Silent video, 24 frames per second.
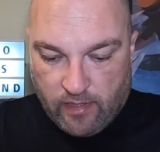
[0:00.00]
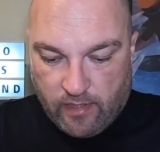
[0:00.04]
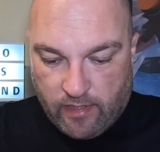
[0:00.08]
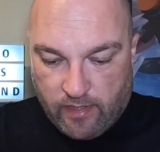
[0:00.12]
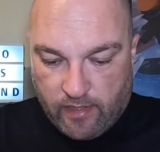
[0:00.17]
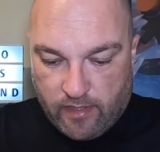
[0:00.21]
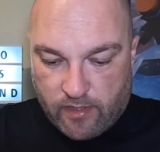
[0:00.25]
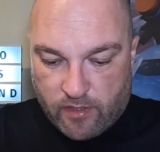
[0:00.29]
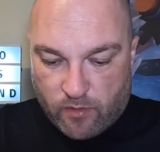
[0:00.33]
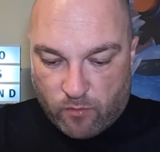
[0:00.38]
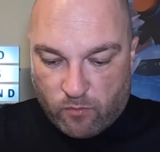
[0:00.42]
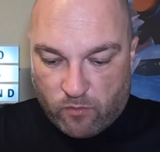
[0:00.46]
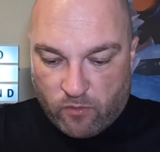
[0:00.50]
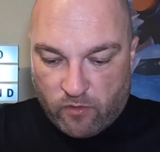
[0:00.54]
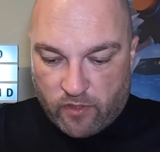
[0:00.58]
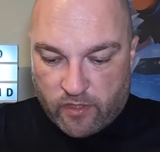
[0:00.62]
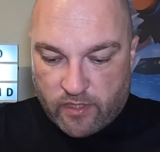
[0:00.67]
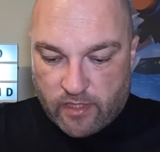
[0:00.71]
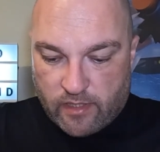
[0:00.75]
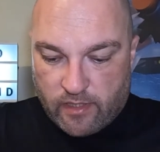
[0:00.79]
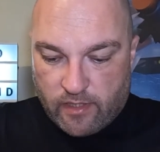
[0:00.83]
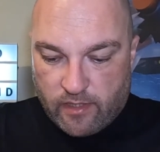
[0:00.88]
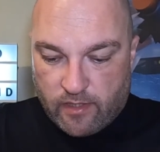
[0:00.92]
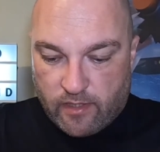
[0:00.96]
Is it
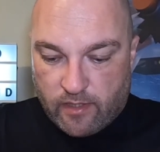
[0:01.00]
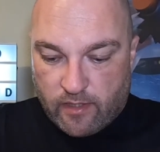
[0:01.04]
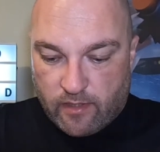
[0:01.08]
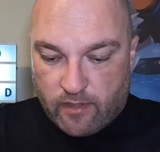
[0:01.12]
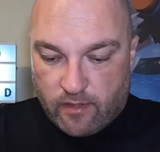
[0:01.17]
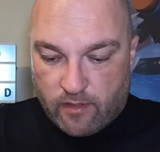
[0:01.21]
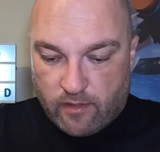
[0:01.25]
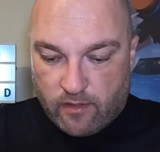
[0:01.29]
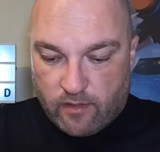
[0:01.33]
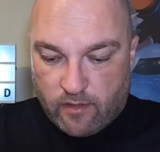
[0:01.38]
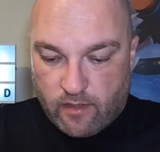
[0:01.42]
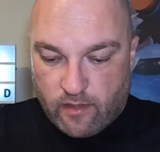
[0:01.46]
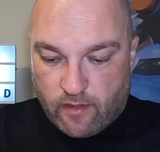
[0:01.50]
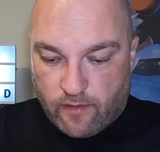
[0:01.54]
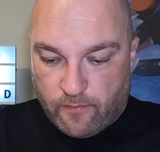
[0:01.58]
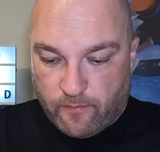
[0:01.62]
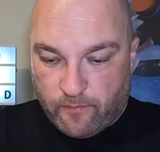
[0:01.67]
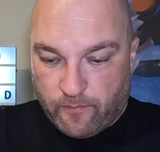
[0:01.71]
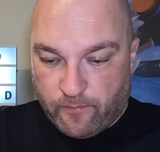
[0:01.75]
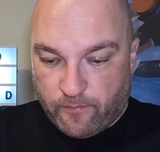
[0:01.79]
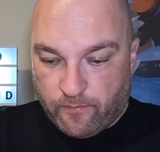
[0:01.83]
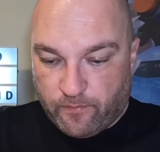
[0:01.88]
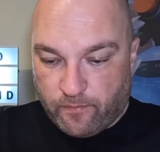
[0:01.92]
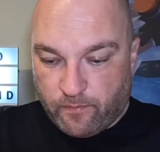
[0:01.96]
worth anything?
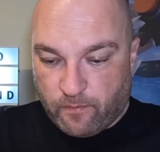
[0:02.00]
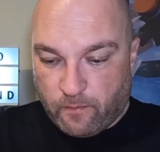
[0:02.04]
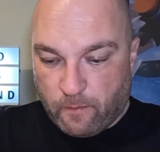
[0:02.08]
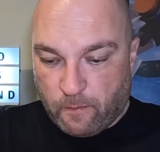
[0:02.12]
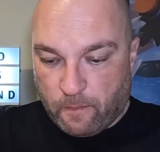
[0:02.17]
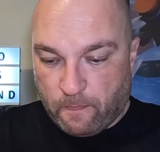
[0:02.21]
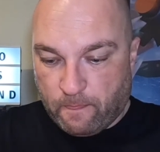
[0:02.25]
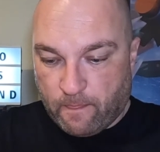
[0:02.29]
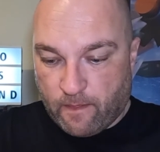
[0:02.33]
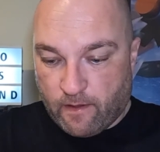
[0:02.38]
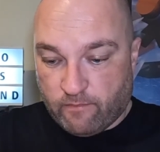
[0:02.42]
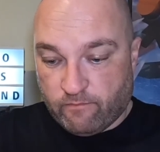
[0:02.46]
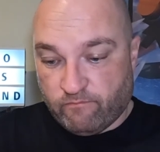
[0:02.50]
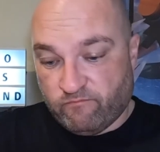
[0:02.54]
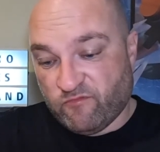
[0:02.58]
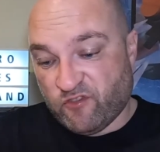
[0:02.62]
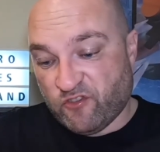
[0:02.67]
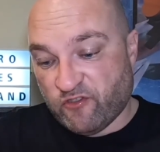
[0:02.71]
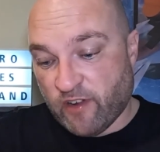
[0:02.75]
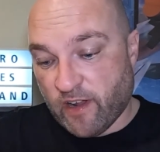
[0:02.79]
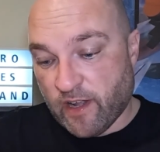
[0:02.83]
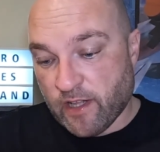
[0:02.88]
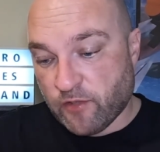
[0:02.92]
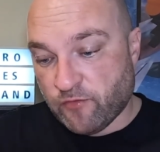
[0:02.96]

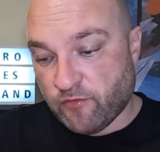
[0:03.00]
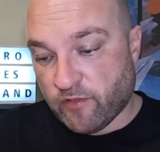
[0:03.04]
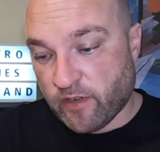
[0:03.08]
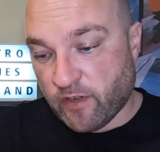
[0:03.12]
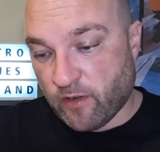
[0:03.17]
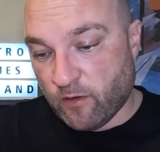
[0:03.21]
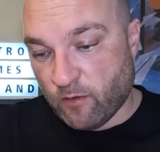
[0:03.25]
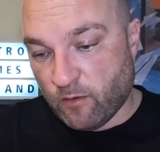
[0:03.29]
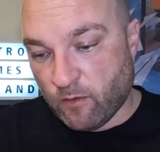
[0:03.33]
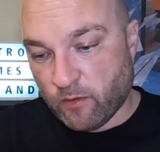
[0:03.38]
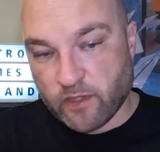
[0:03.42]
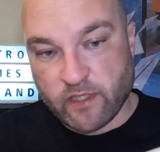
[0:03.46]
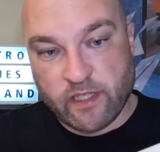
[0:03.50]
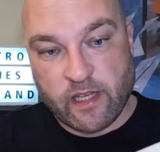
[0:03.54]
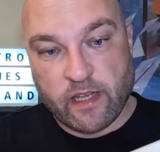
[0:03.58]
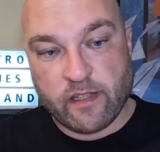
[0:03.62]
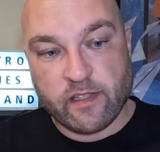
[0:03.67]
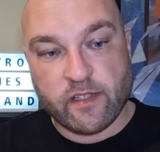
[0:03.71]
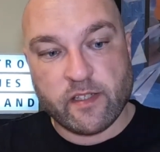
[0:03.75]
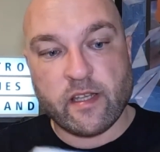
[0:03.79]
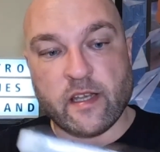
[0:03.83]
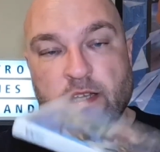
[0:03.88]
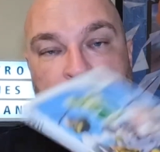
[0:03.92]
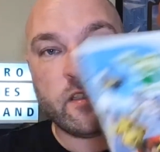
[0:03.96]
Trades for a euro and
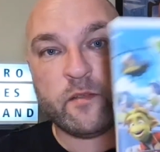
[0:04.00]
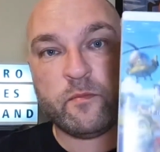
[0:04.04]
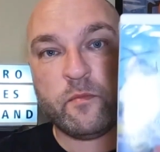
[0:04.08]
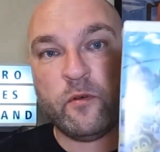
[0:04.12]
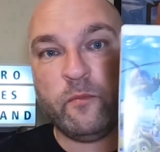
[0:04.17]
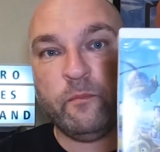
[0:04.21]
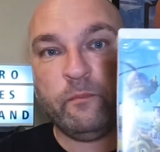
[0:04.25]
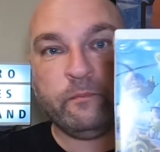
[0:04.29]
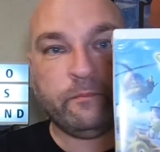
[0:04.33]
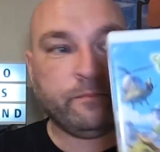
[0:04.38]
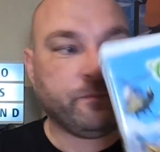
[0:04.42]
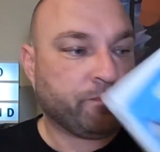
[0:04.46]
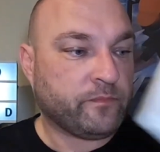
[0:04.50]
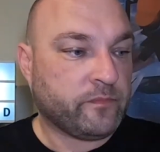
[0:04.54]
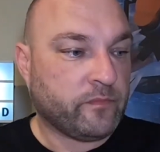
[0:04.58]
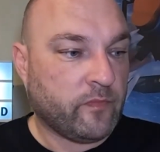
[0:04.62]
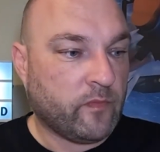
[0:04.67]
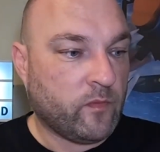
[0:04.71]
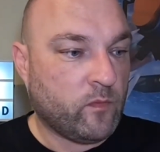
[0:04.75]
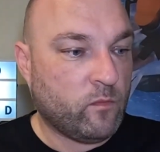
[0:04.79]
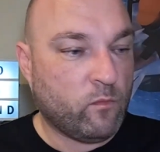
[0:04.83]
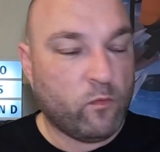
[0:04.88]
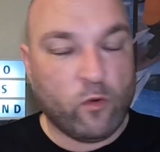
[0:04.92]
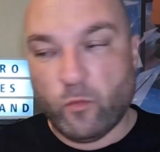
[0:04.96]
ten cents, but
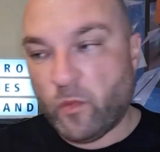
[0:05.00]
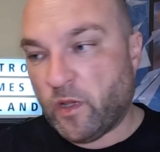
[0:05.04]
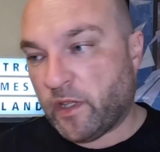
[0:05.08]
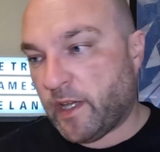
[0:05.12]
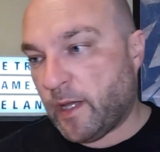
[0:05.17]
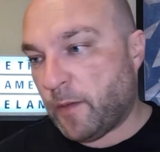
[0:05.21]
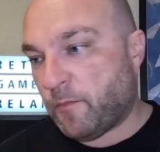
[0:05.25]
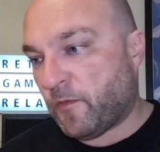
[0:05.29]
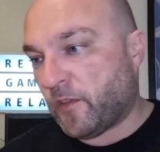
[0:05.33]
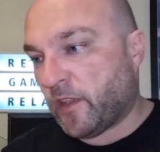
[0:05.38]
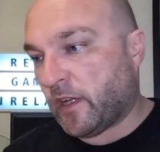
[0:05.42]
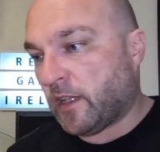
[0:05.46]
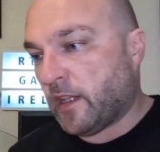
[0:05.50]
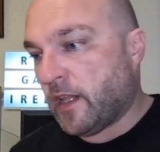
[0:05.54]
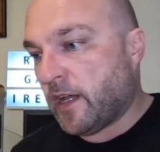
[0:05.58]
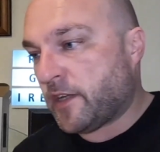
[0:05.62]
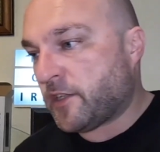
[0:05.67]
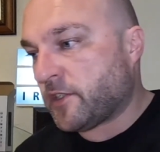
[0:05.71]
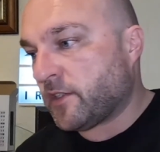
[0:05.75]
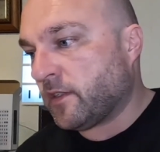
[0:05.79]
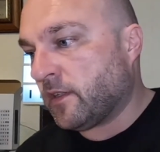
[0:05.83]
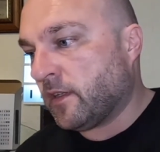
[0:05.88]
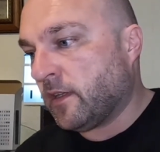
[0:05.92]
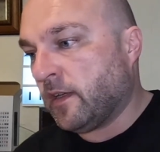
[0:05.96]
one we'll keep for the
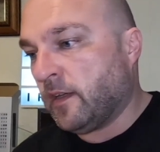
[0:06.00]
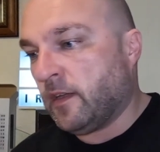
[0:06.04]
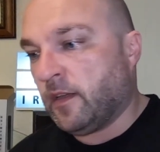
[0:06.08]
collection.